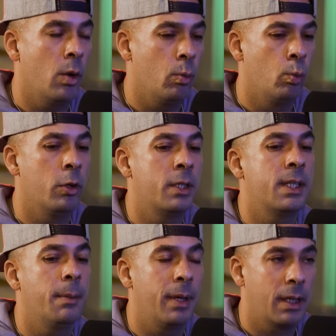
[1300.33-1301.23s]
would
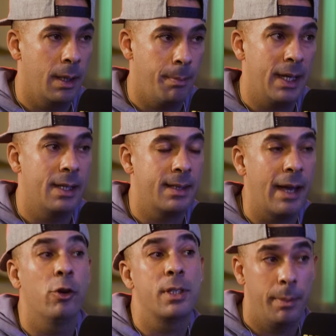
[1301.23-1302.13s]
typically be
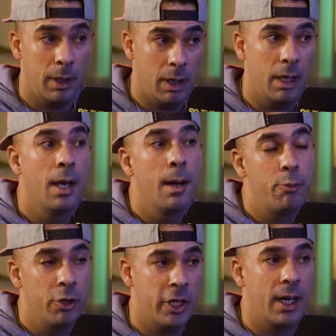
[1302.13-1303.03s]
stereotypically
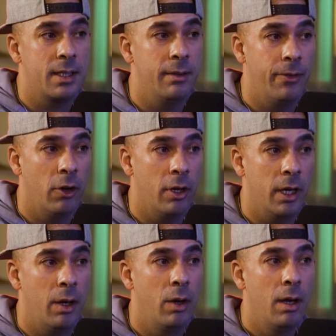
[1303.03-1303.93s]
projected for
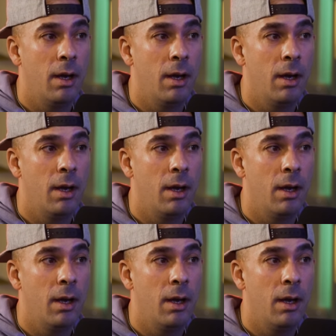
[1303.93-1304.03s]
you